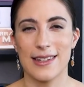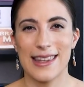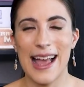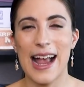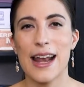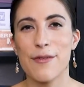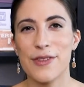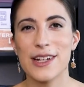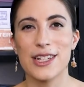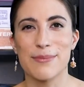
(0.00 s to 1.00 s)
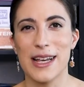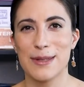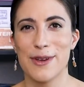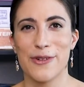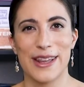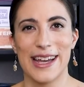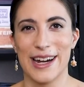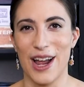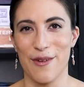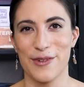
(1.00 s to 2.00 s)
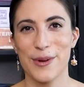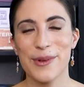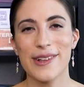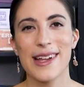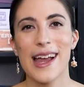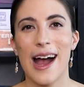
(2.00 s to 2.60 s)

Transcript: that kind of thing just makes me really uncomfortable.